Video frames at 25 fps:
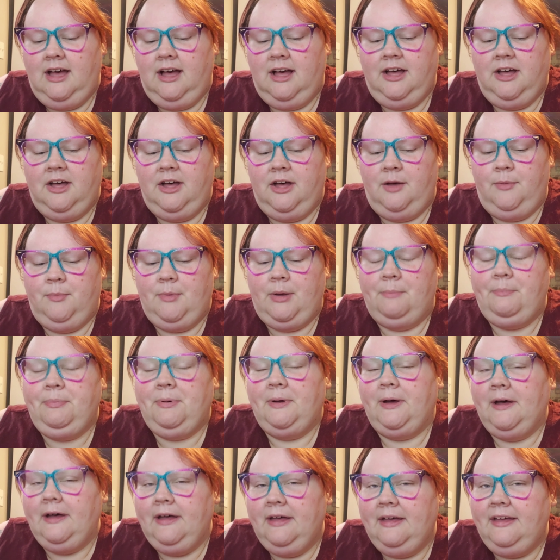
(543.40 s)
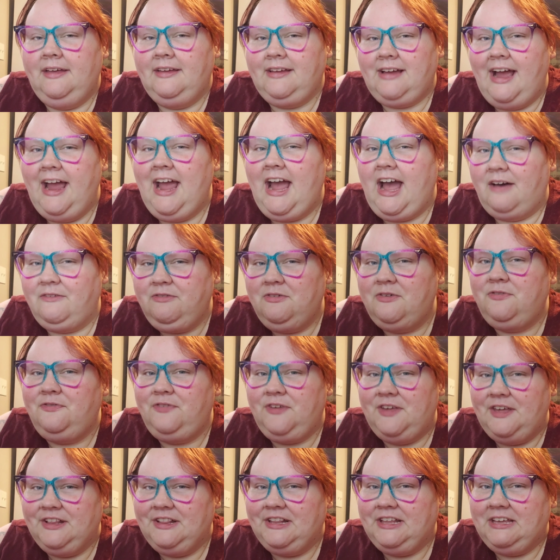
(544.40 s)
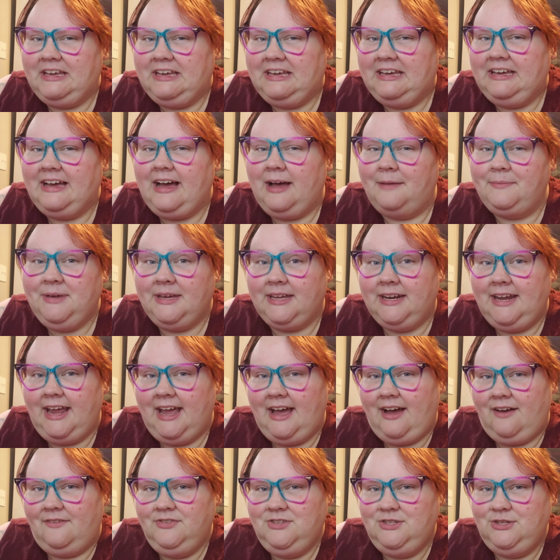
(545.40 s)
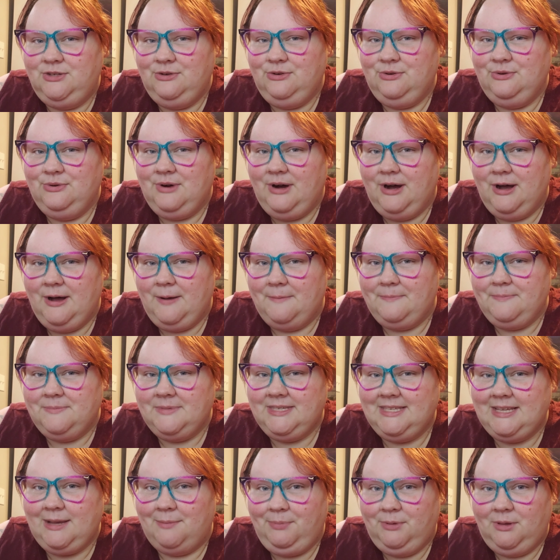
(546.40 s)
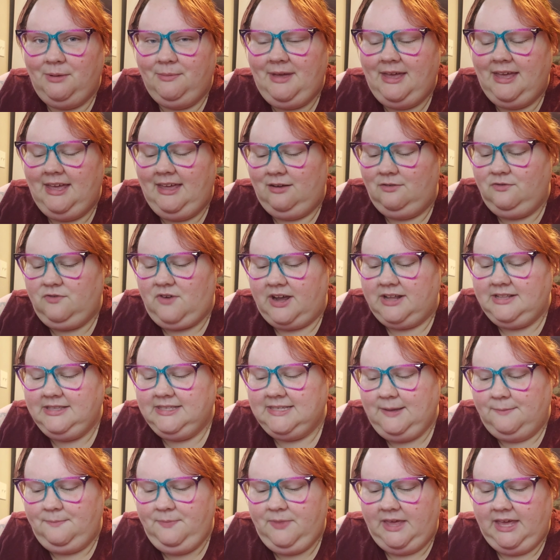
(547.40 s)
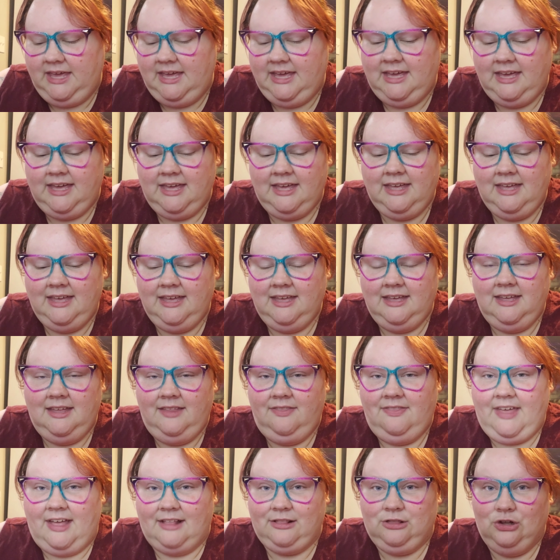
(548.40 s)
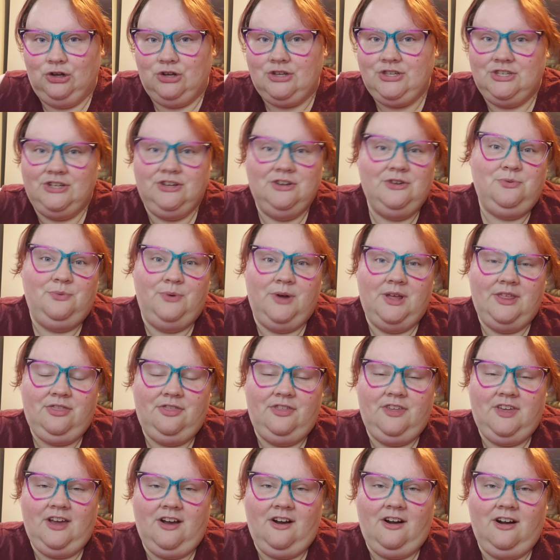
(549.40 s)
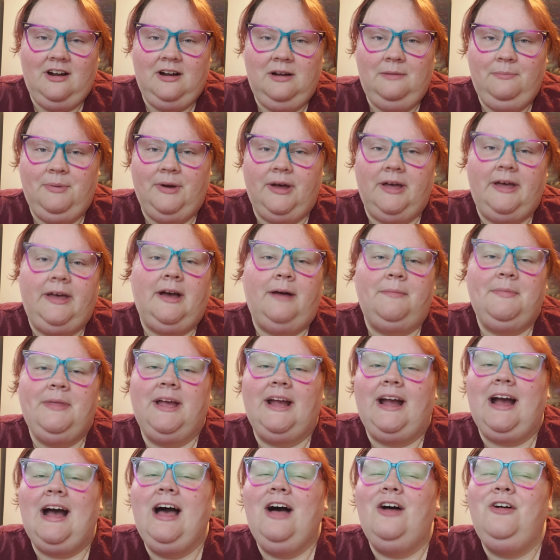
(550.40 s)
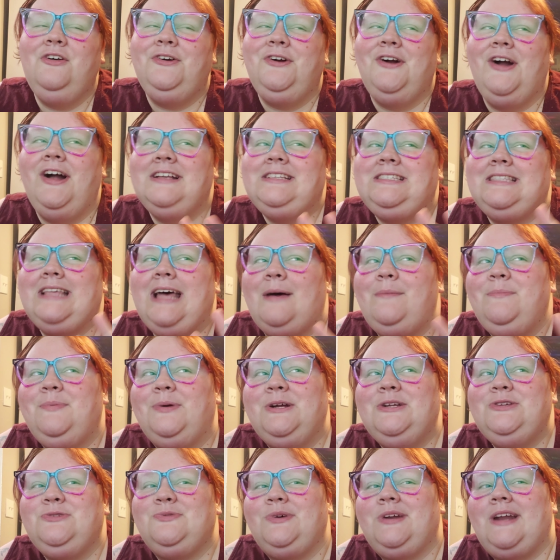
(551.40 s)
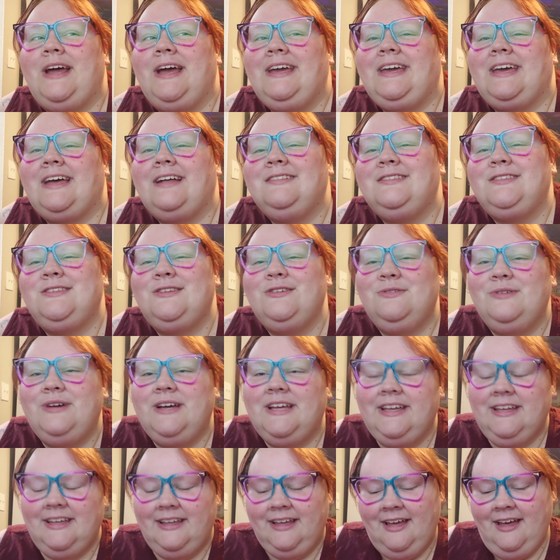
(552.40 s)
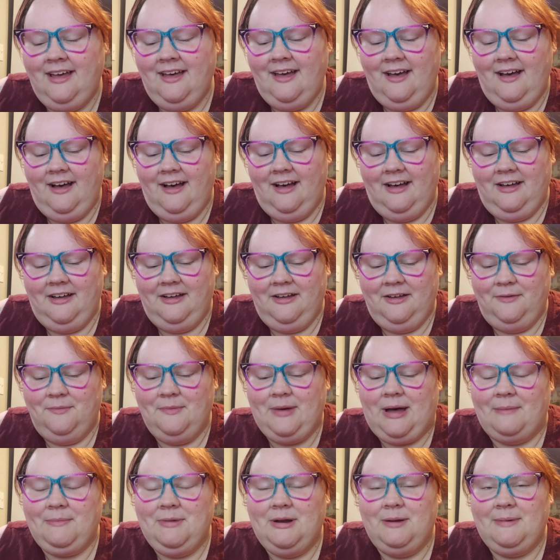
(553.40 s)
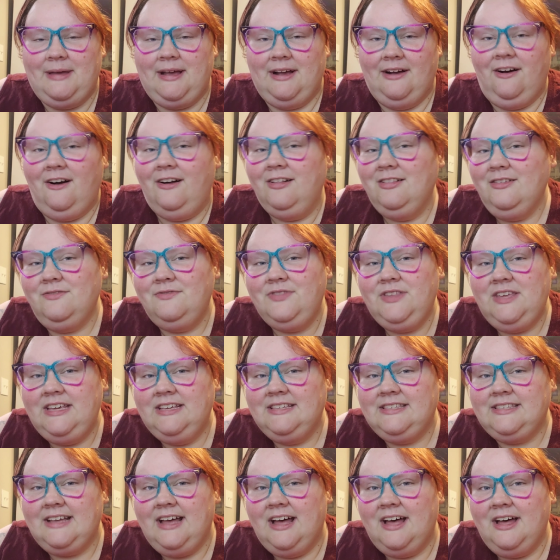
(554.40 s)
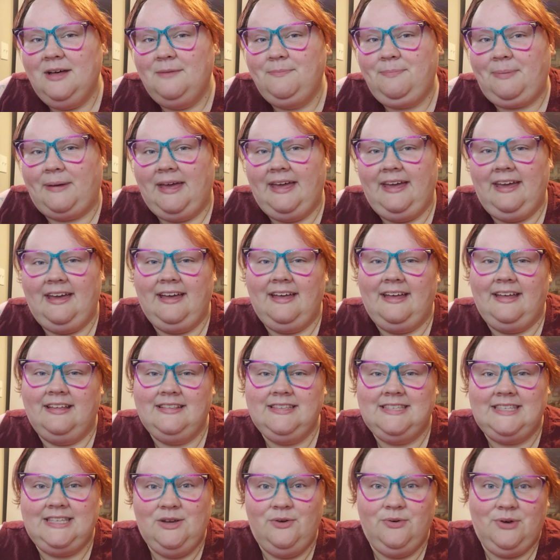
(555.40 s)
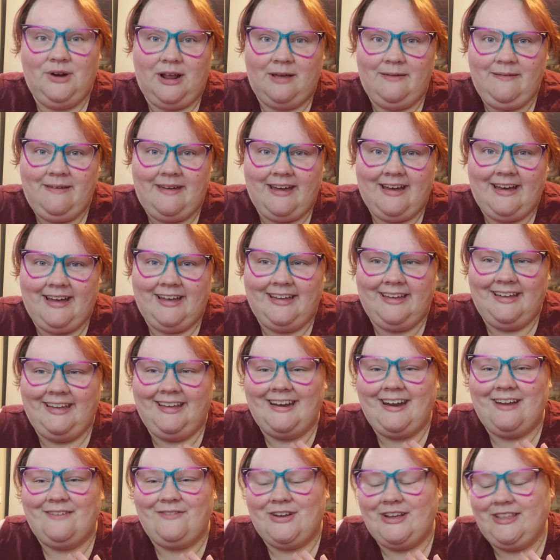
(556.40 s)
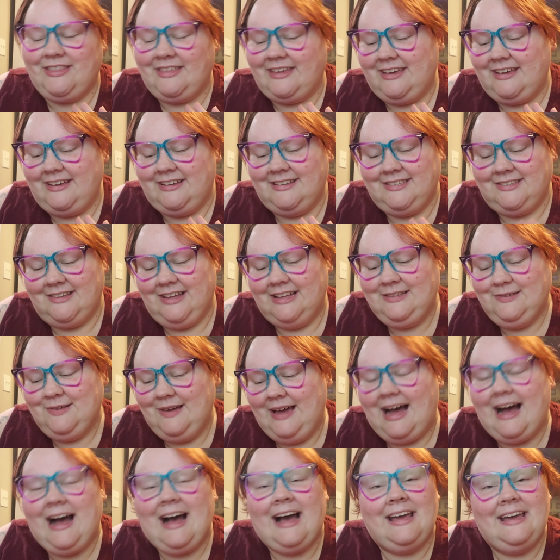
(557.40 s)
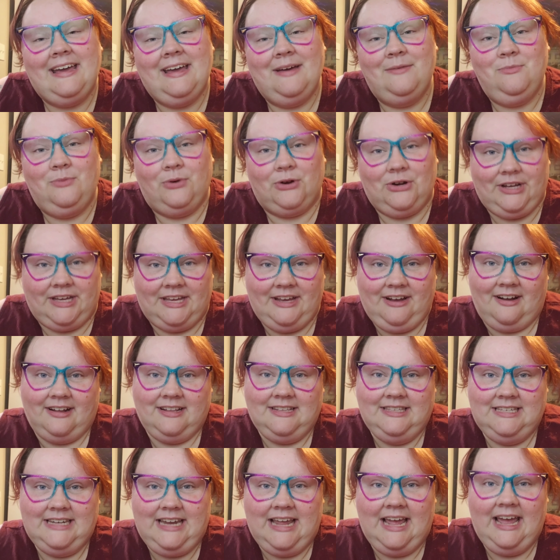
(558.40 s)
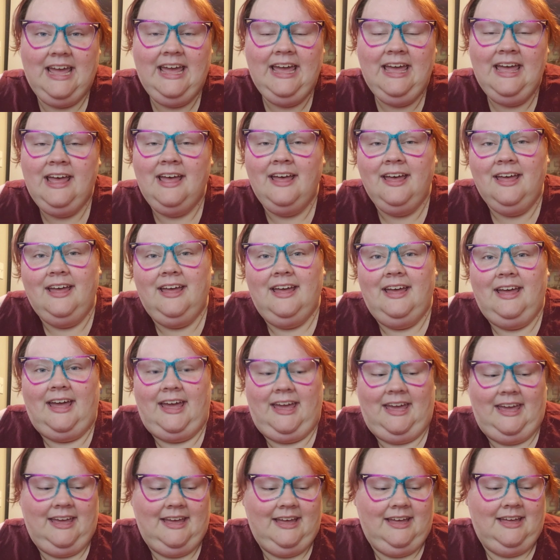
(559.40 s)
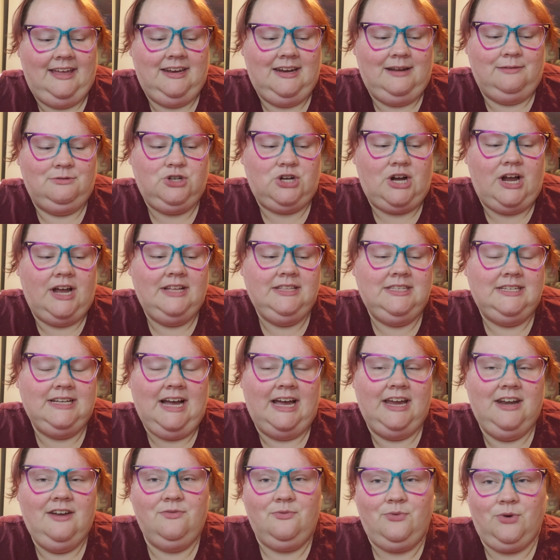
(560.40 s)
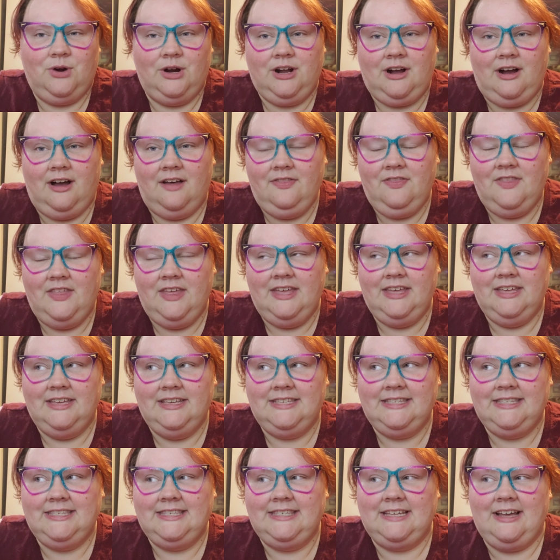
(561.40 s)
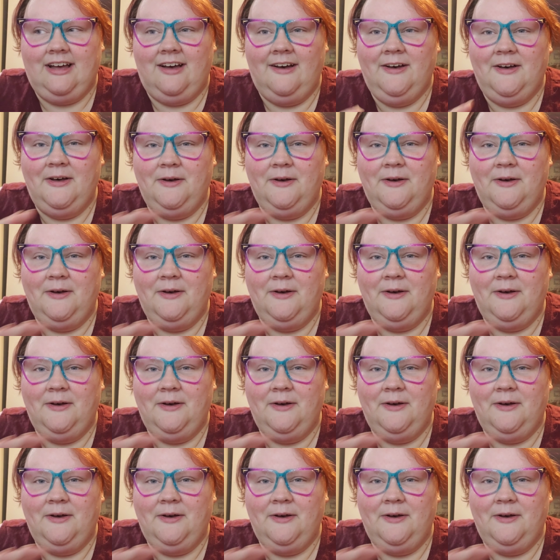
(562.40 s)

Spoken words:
But I have a feeling I'm going to have to supplement and find something that looks good with the yarn. But I'm like, I'll cross that bridge when I get to it. I'm going to make all of these up and see what I'm at and everything. So that's what I am working on today. And I'm trying to kind of work on this